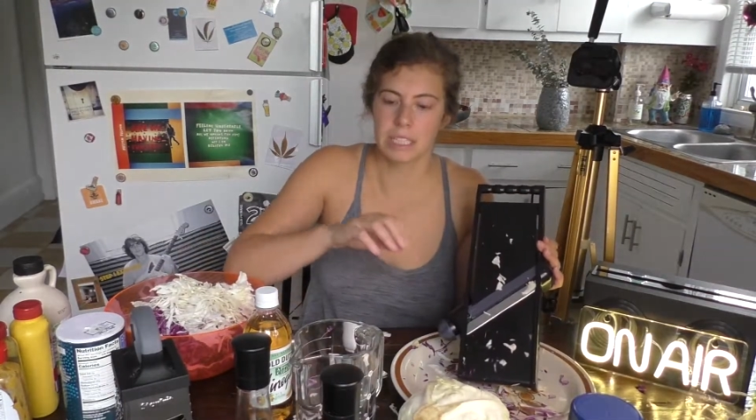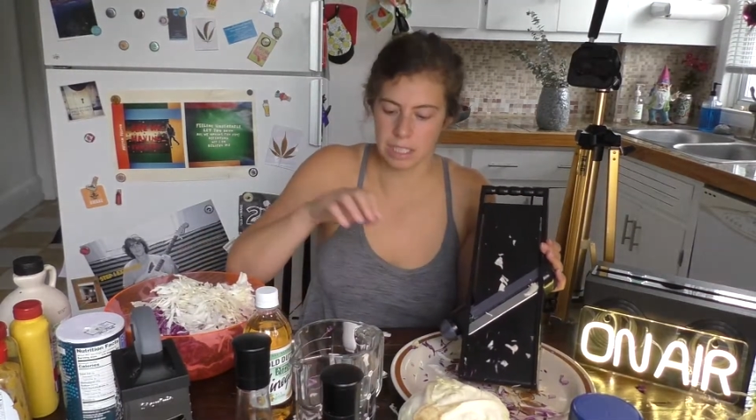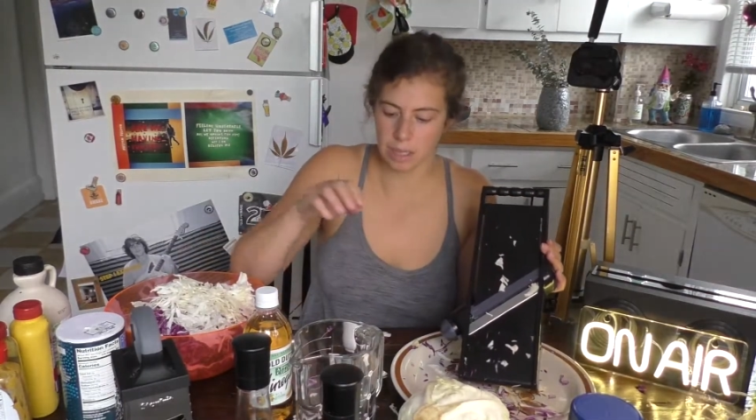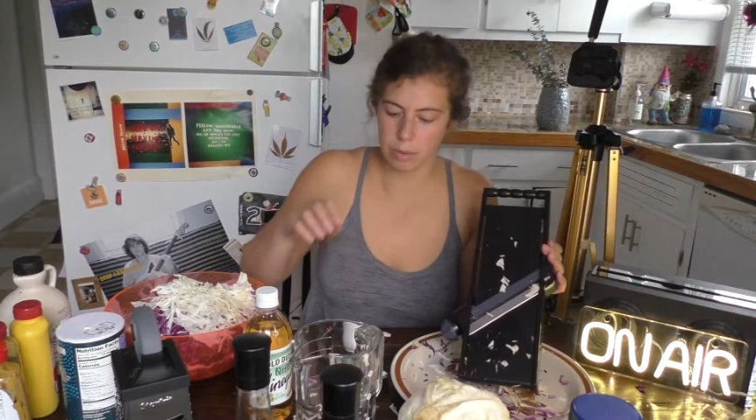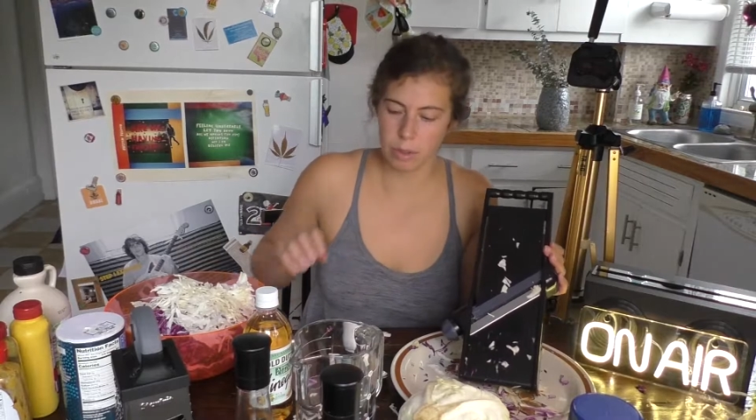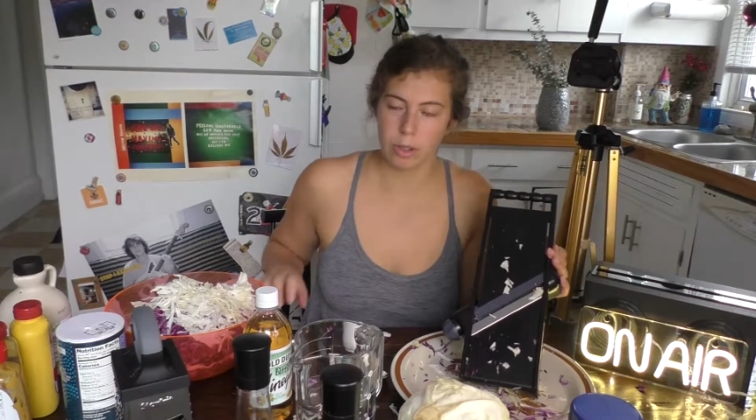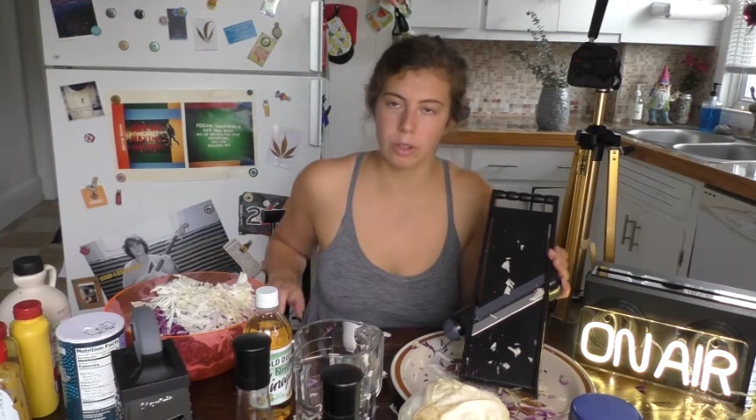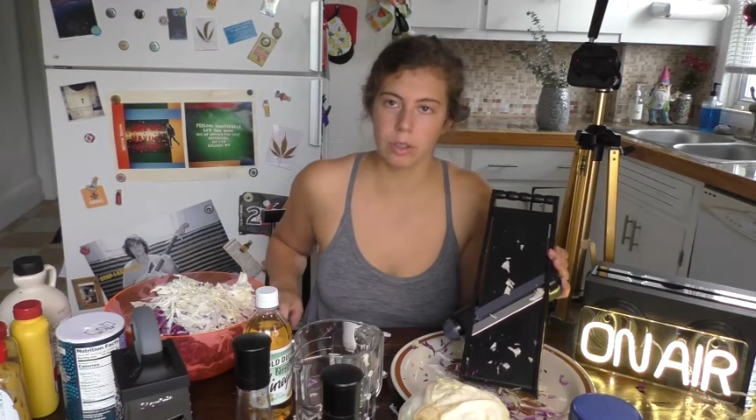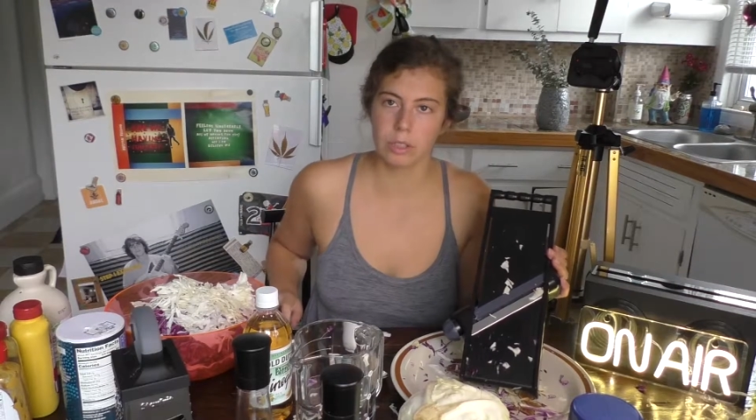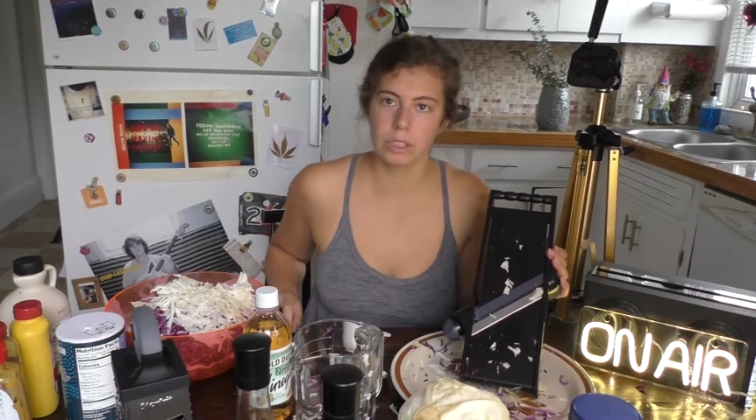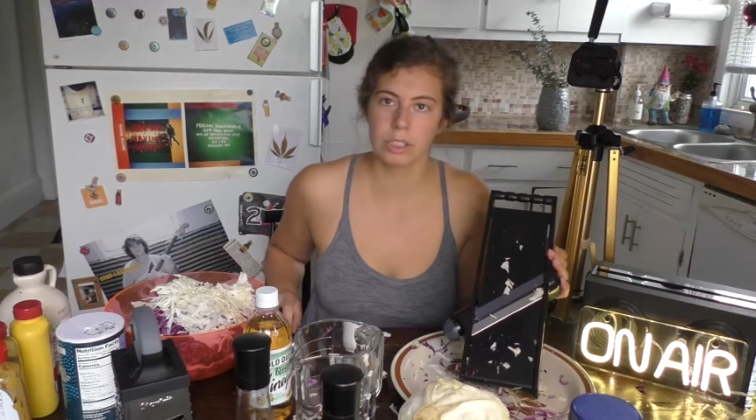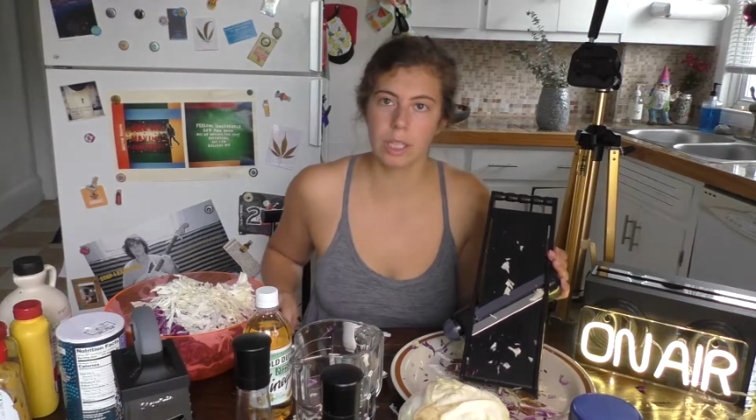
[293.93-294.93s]

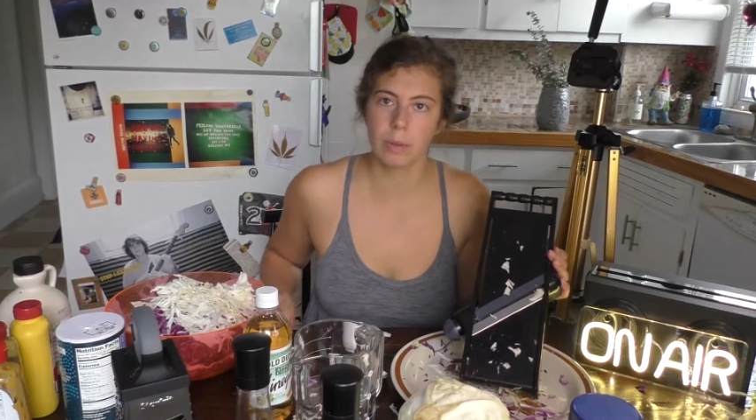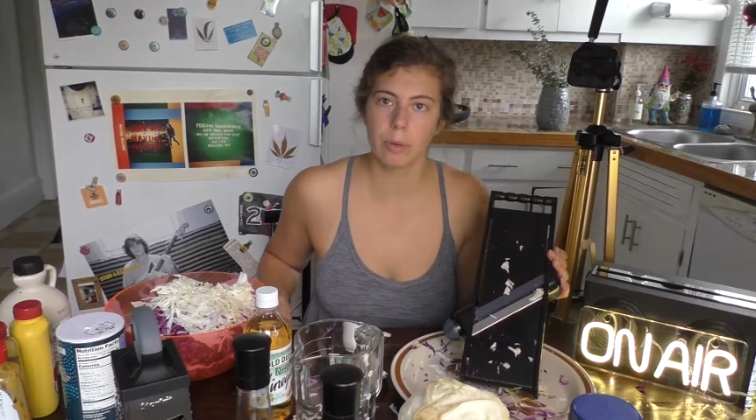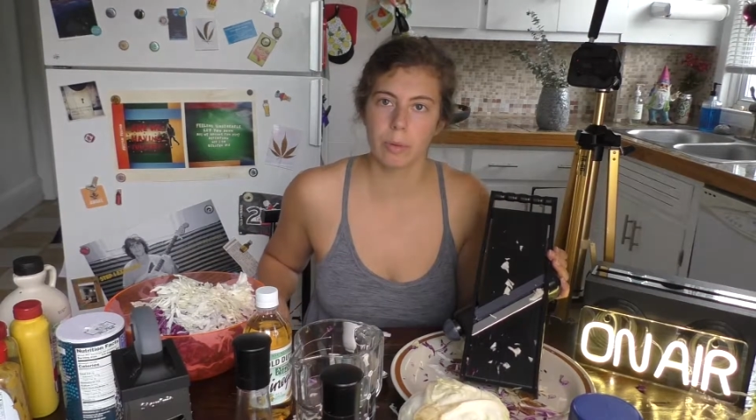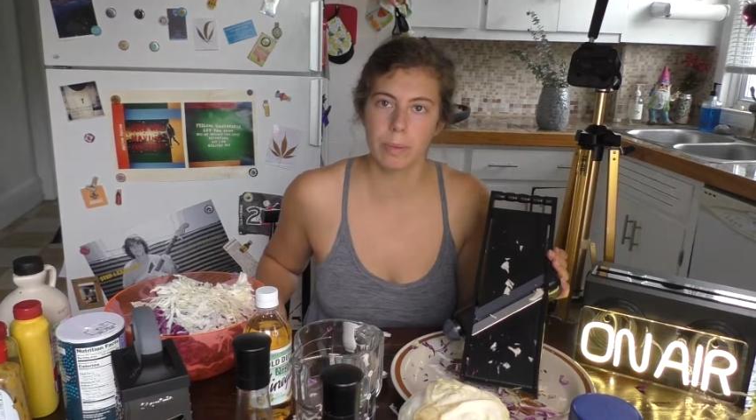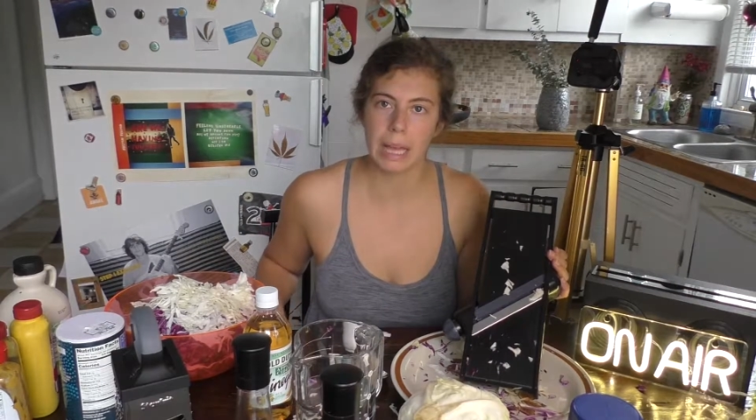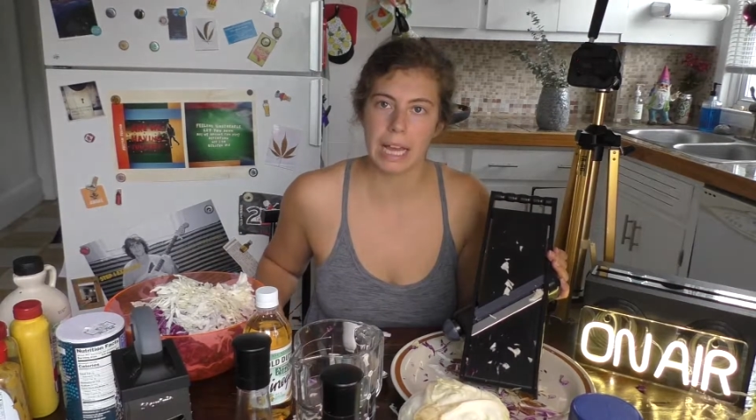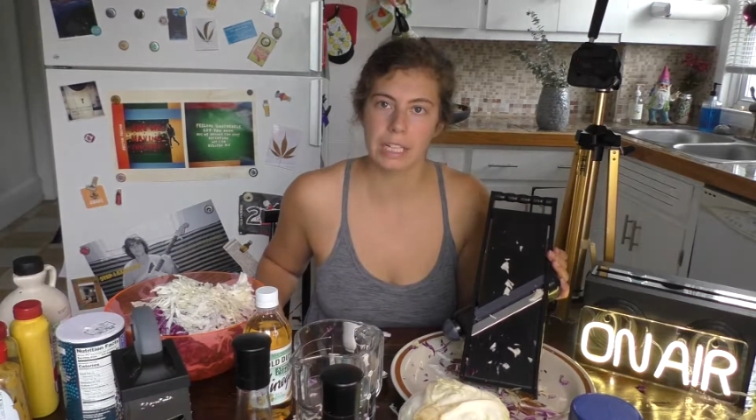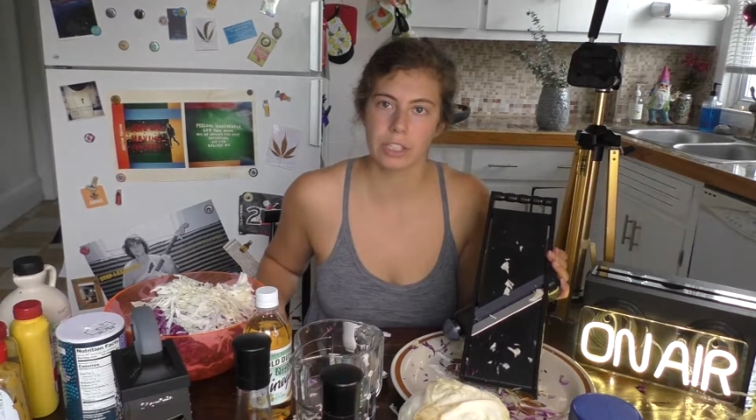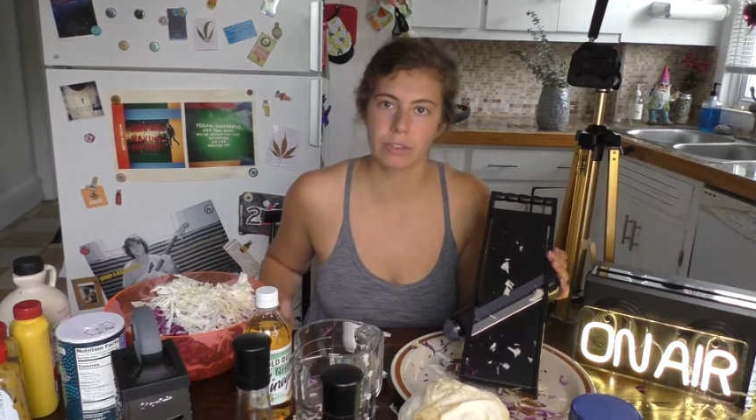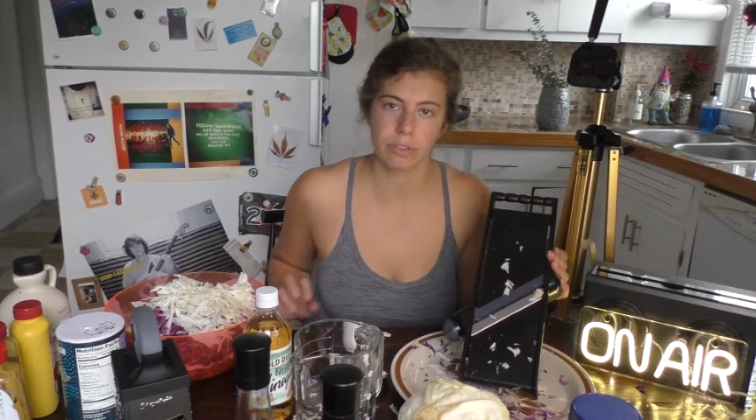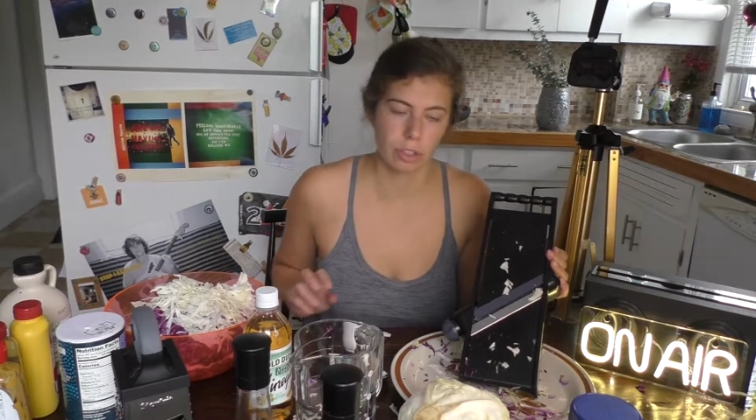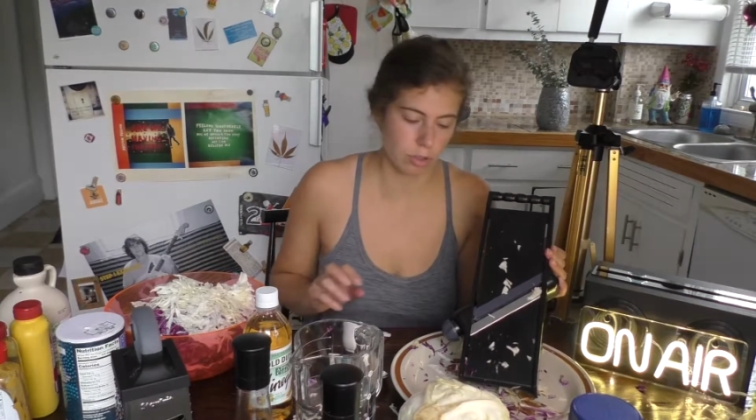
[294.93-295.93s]
double batch
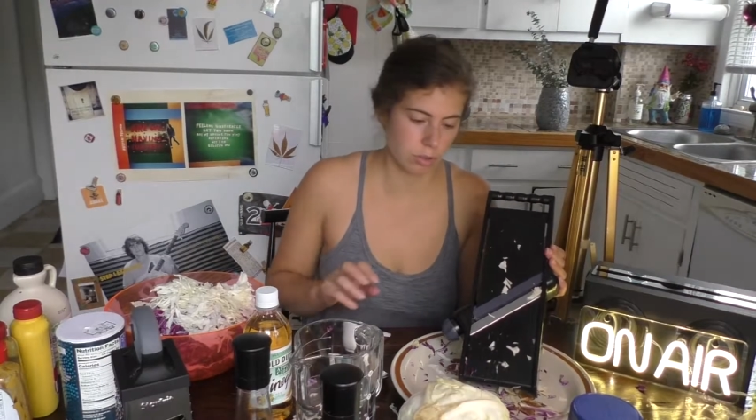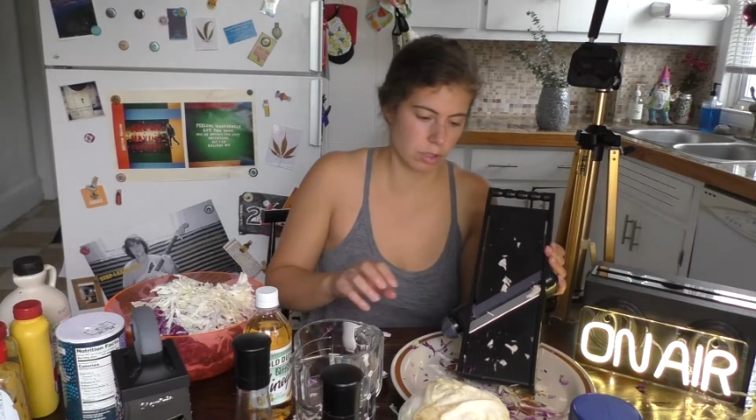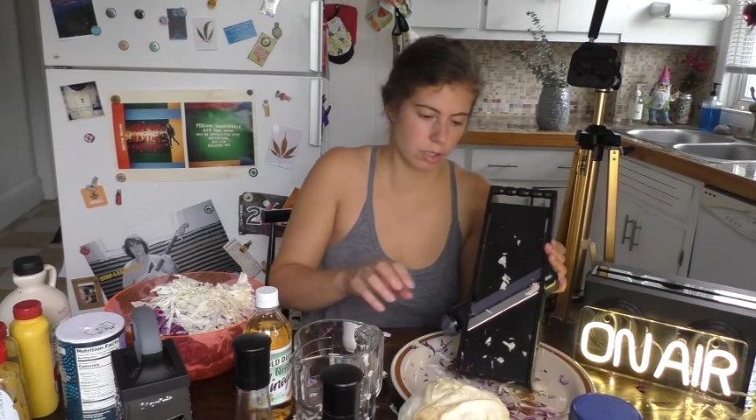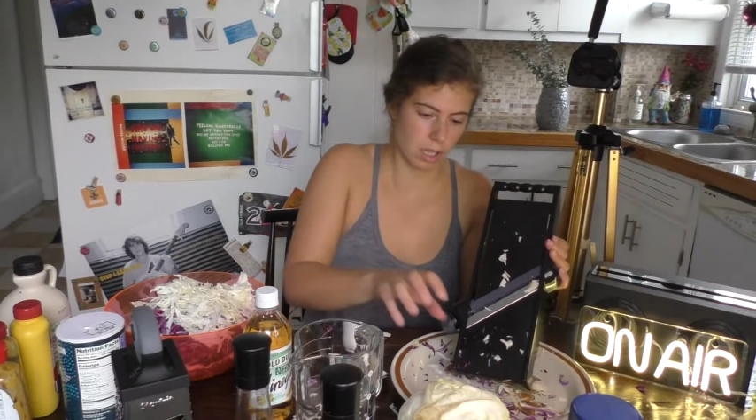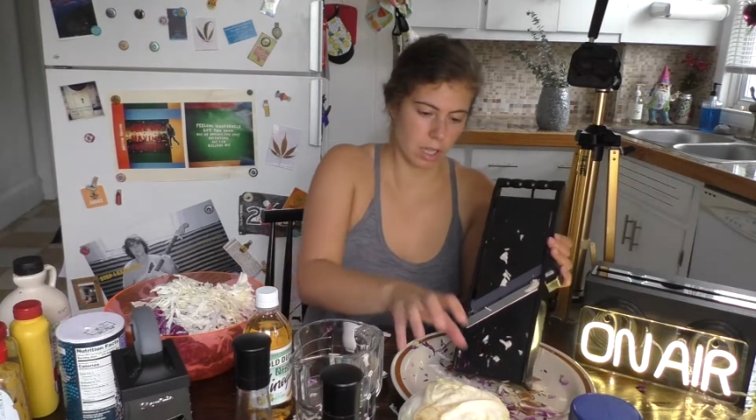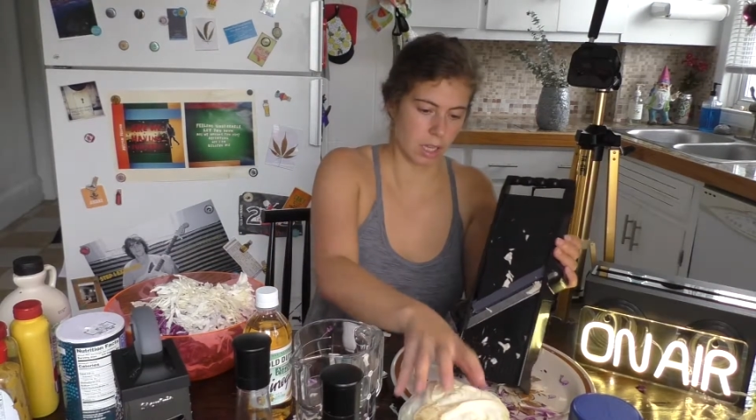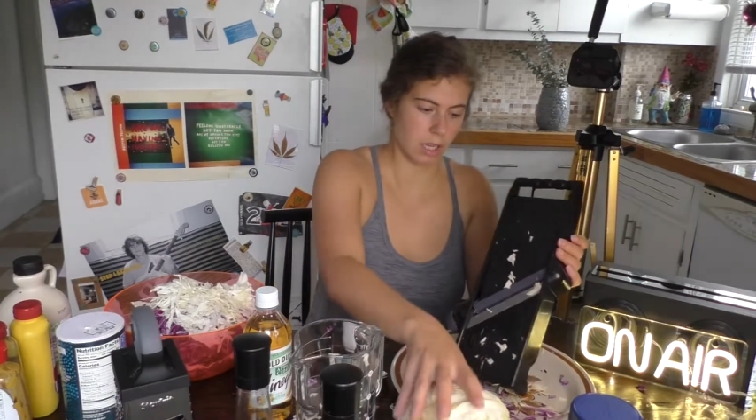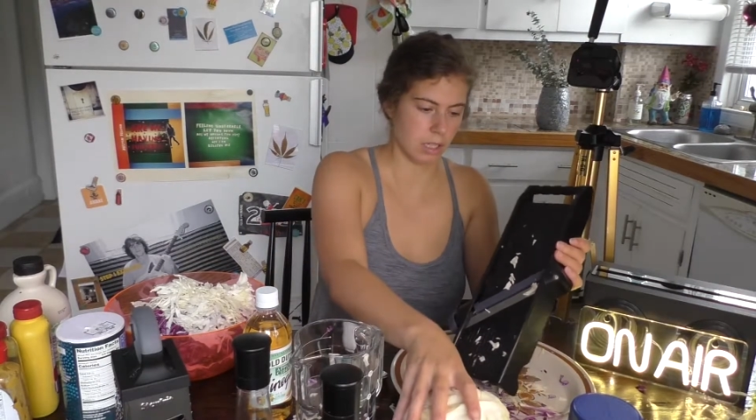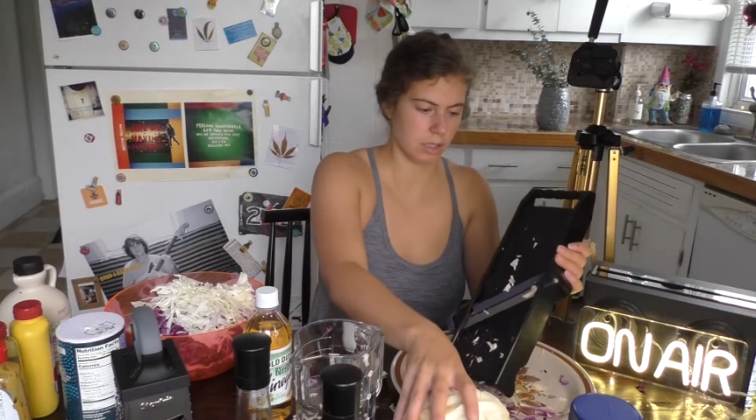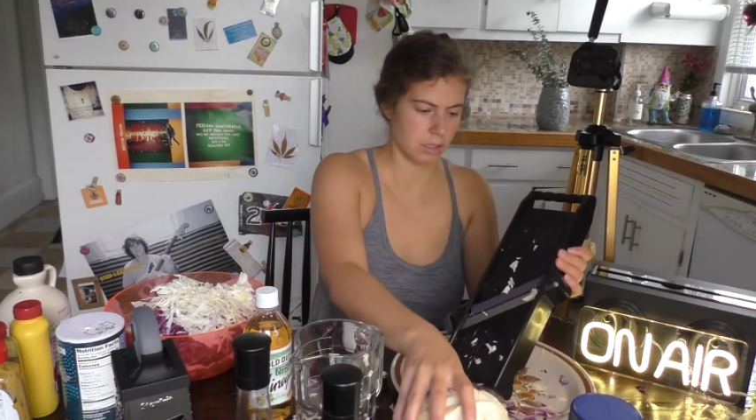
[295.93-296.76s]
of coleslaw.